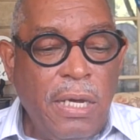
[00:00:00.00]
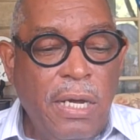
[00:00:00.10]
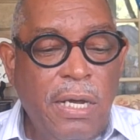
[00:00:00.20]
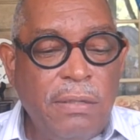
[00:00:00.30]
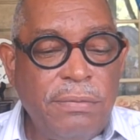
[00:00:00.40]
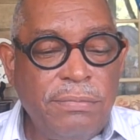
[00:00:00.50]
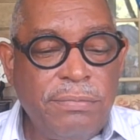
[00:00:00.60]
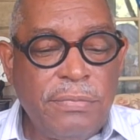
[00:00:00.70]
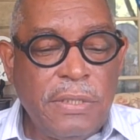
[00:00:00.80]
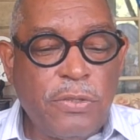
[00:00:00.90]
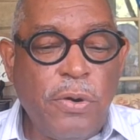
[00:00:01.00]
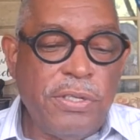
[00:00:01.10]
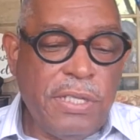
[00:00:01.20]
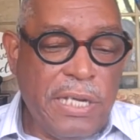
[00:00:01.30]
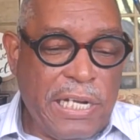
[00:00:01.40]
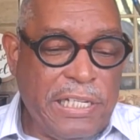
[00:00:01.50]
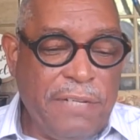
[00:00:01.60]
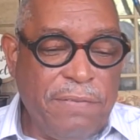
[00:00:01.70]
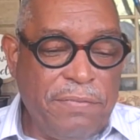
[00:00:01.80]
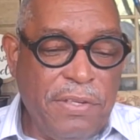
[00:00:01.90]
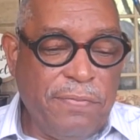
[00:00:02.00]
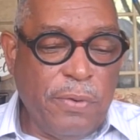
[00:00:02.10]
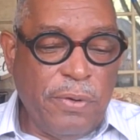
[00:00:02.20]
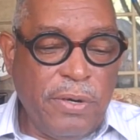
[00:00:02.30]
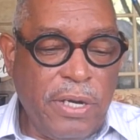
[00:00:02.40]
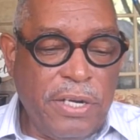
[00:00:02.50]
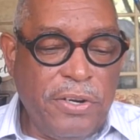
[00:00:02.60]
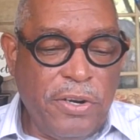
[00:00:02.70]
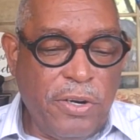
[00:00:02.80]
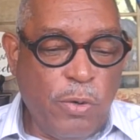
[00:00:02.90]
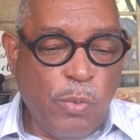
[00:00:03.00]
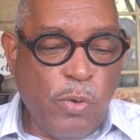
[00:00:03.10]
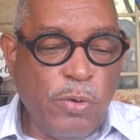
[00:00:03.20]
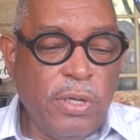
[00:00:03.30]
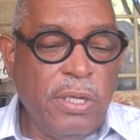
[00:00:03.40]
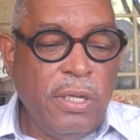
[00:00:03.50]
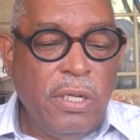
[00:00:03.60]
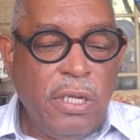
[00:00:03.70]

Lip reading: Of course, in 1954, under Earl Warren,